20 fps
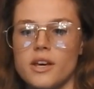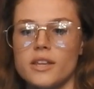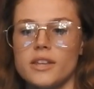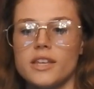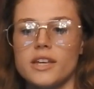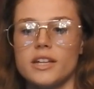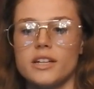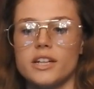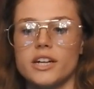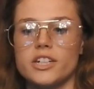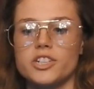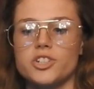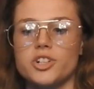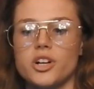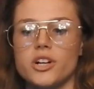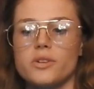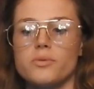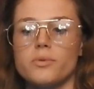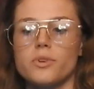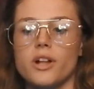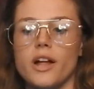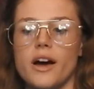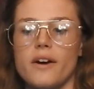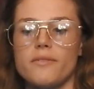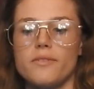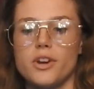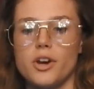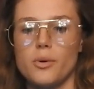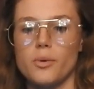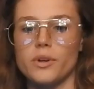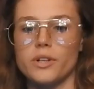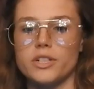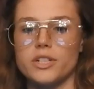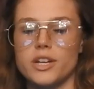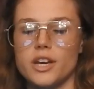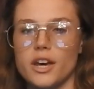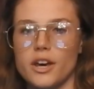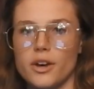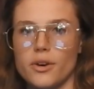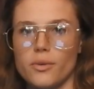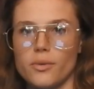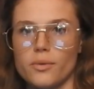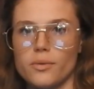the electron will have nowhere to go.